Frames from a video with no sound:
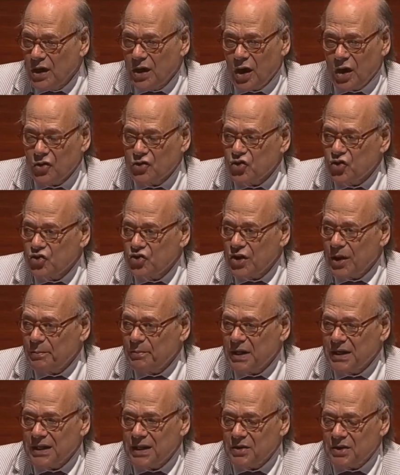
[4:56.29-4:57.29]
or is there
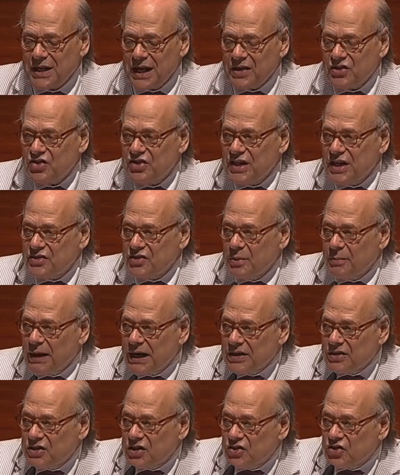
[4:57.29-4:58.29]
something that that says
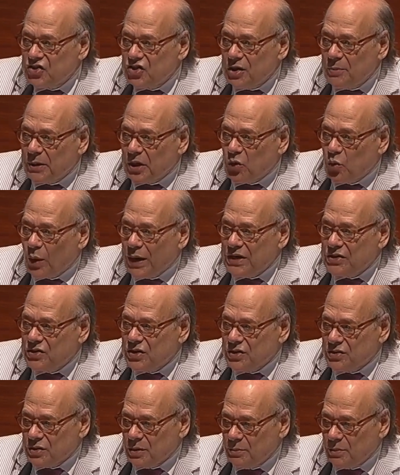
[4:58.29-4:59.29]
about a systemic
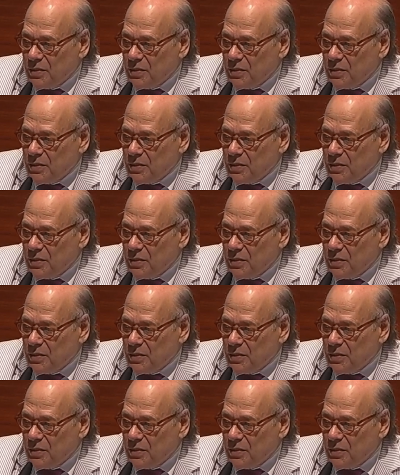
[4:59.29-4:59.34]
racism?